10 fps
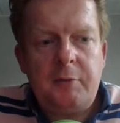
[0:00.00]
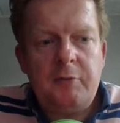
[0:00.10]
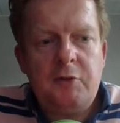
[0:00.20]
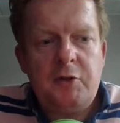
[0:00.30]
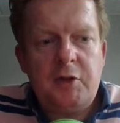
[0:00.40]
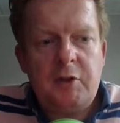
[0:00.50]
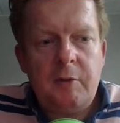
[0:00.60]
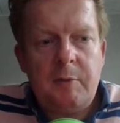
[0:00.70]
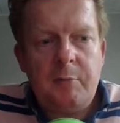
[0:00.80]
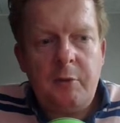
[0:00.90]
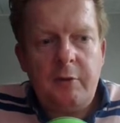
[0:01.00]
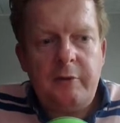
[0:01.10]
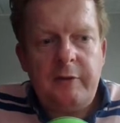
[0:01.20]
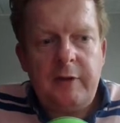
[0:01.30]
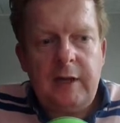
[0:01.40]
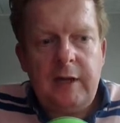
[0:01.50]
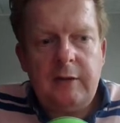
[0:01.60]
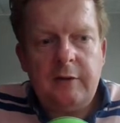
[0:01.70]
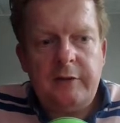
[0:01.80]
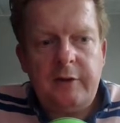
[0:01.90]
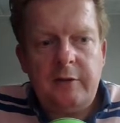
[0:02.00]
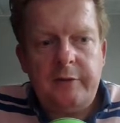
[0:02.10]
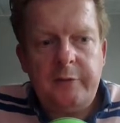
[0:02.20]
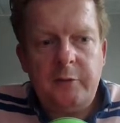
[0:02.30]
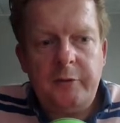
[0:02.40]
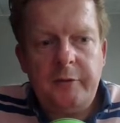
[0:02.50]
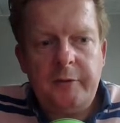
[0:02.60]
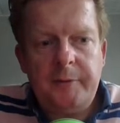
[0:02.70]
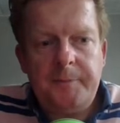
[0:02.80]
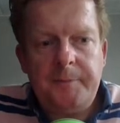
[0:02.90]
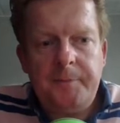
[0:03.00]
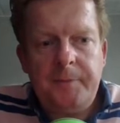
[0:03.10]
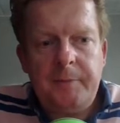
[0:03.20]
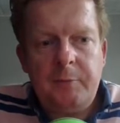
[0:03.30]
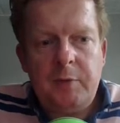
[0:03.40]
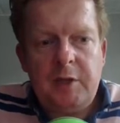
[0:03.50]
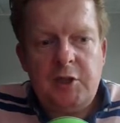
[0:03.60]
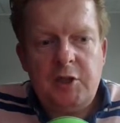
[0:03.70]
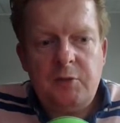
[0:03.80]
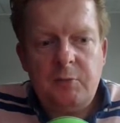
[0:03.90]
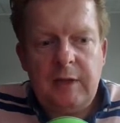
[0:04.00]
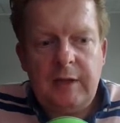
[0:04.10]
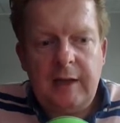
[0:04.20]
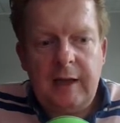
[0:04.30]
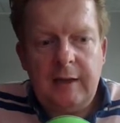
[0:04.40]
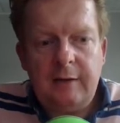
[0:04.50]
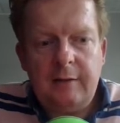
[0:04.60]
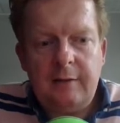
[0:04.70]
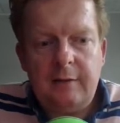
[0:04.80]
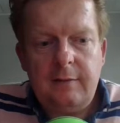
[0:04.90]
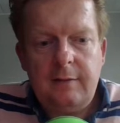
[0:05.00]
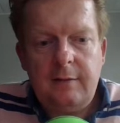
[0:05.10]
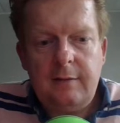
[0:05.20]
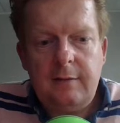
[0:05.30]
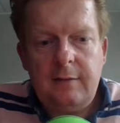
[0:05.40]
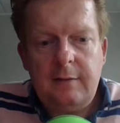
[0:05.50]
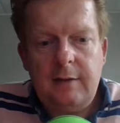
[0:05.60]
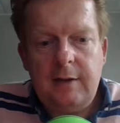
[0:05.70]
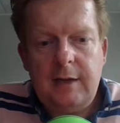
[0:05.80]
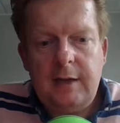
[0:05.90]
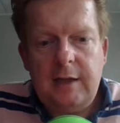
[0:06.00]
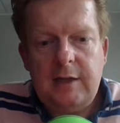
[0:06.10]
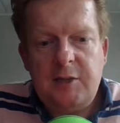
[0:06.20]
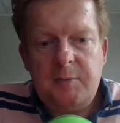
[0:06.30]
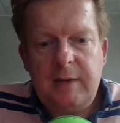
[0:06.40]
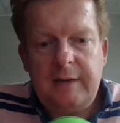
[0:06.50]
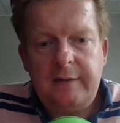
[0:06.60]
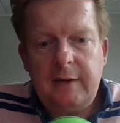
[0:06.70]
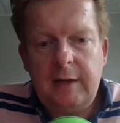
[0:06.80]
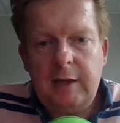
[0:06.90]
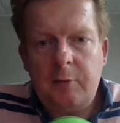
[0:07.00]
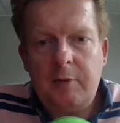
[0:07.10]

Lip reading: produces a report in the target folder, which we can inspect in our